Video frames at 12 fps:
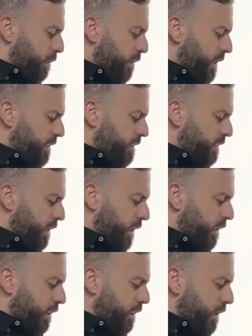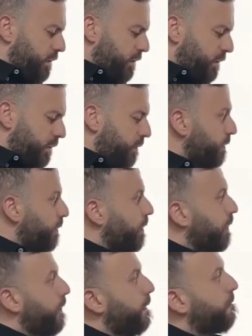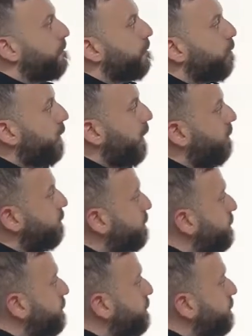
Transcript: plus sine theta. Yeah,